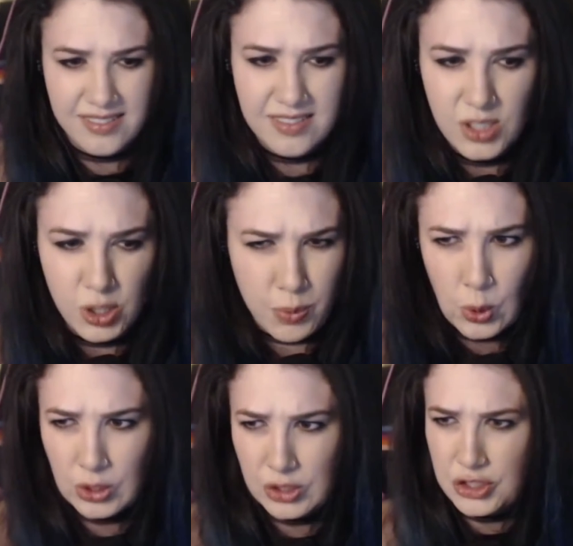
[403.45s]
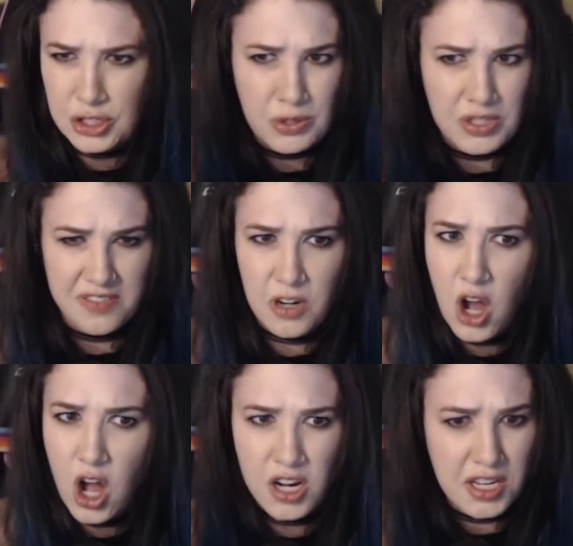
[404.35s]
supports 2 different
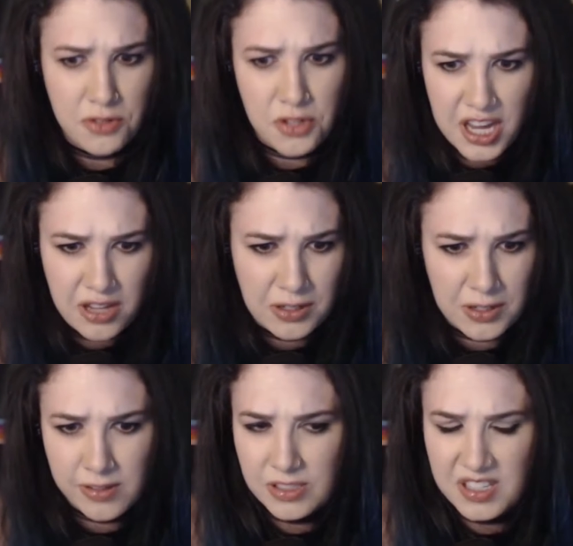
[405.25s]
audio channels,